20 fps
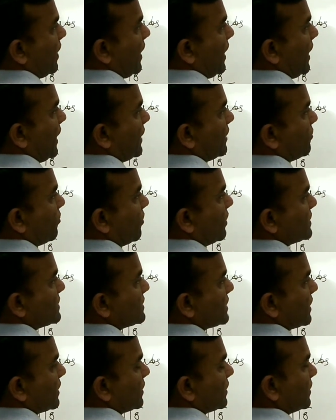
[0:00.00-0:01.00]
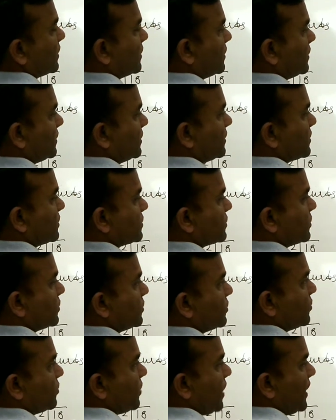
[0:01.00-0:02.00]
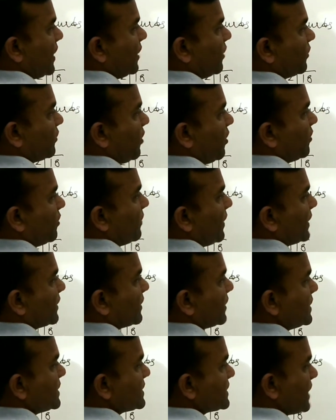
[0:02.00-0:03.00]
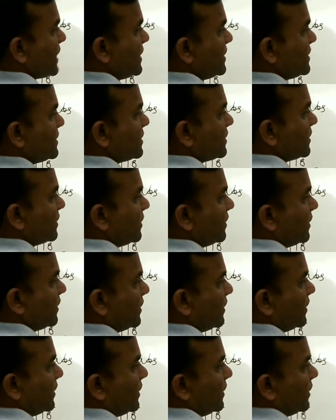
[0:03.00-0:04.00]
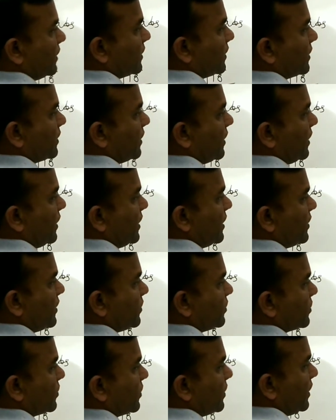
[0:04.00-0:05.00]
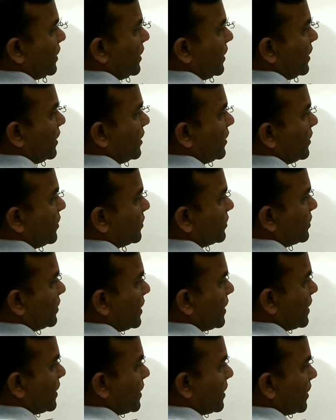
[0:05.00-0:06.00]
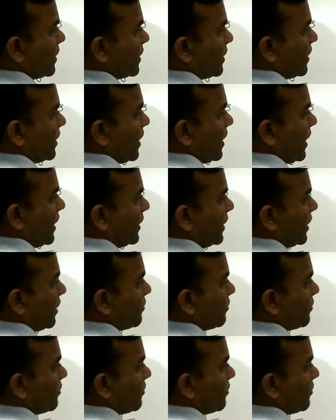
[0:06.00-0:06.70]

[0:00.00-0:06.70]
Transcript: and 1s are. So you write down all factor inside. 3 into 3 into 3, and